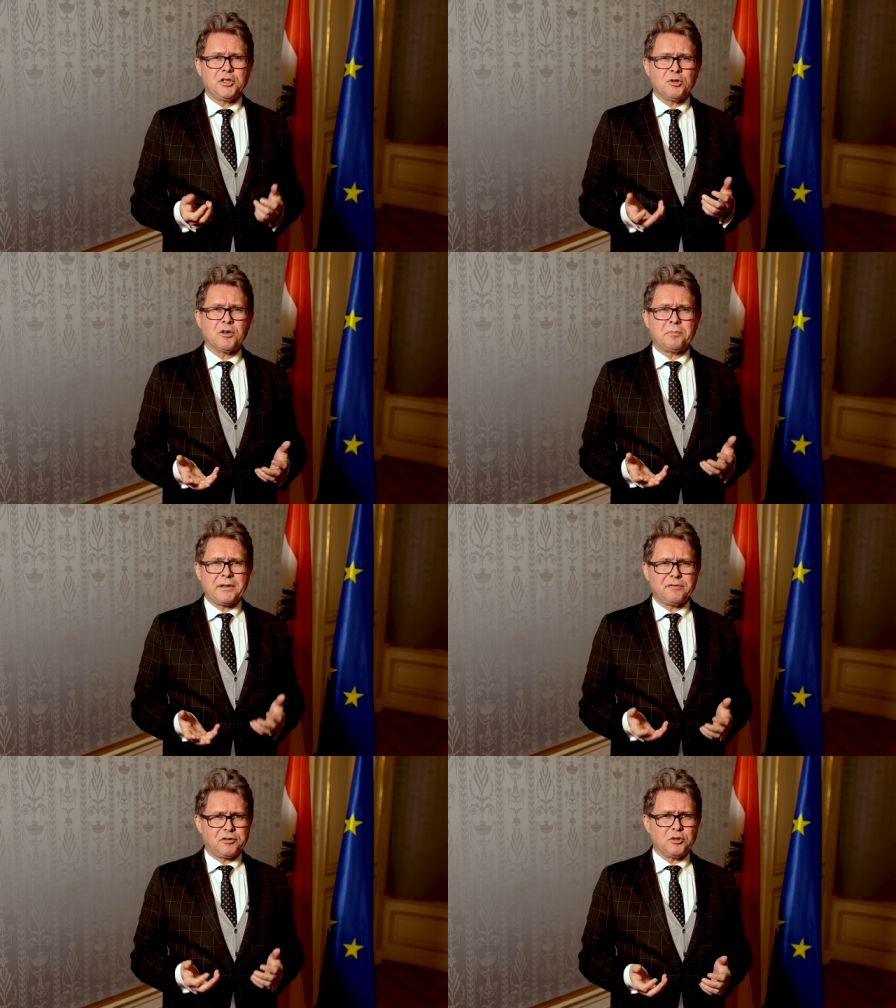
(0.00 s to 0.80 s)

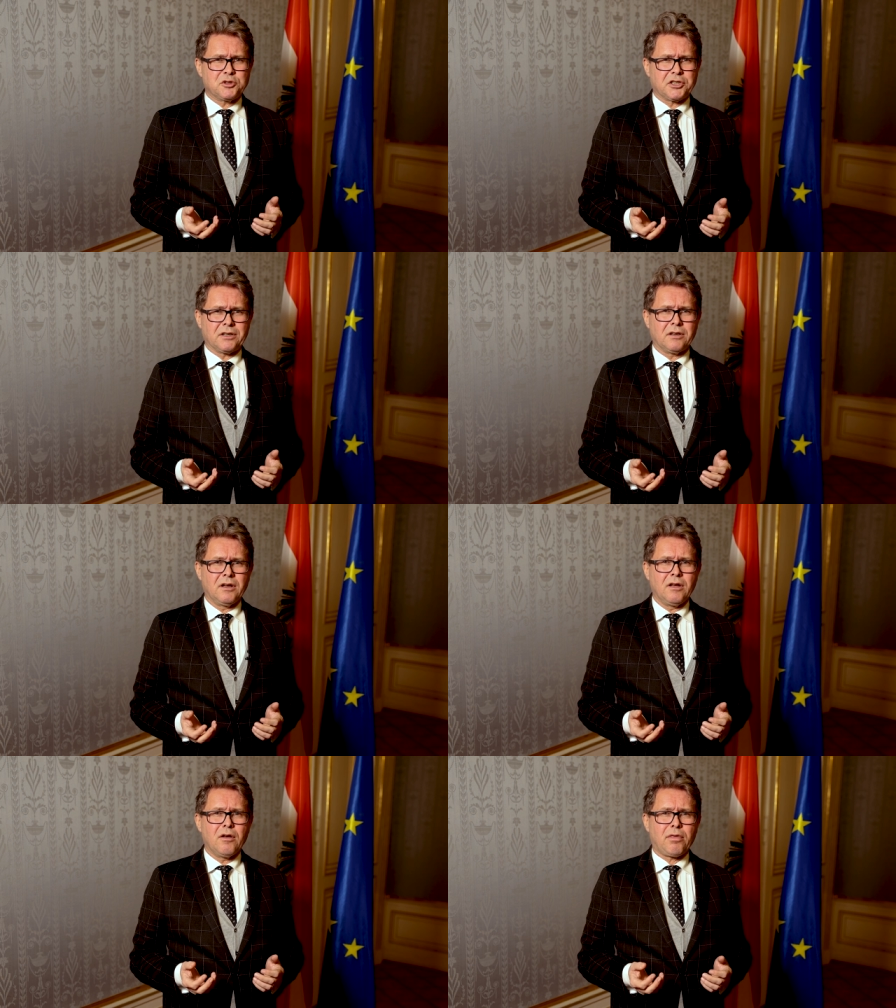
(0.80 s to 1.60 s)
European future
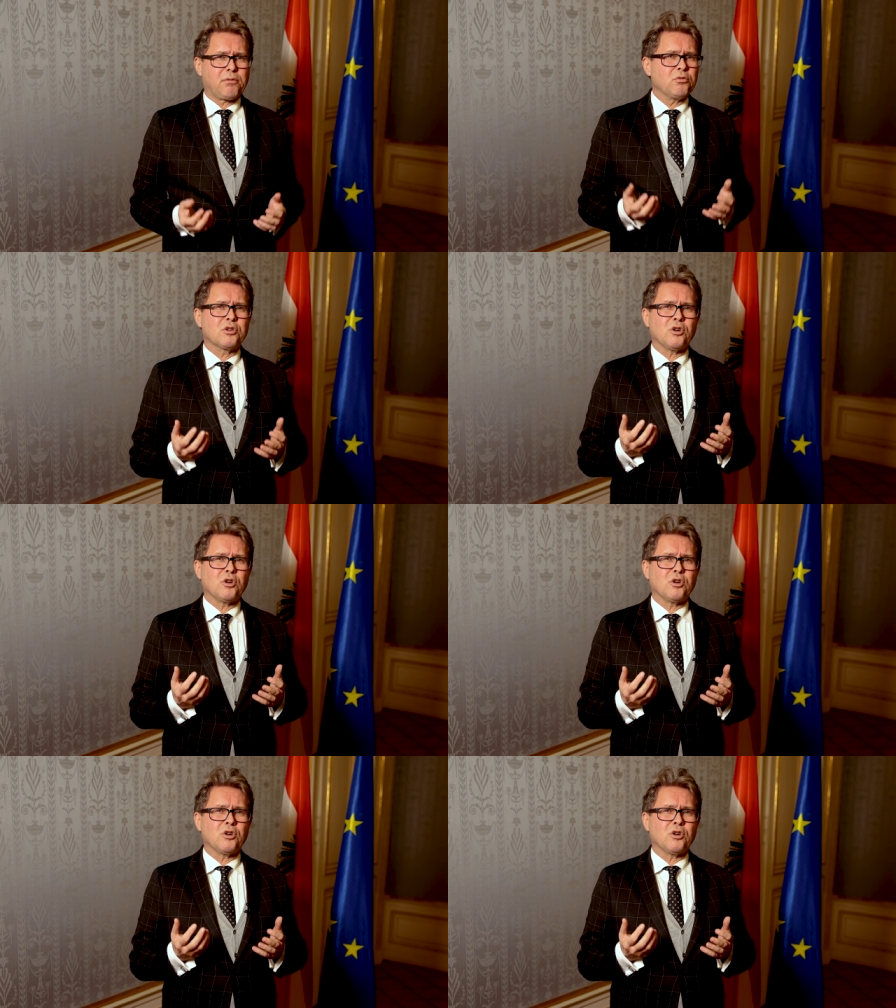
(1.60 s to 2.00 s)
through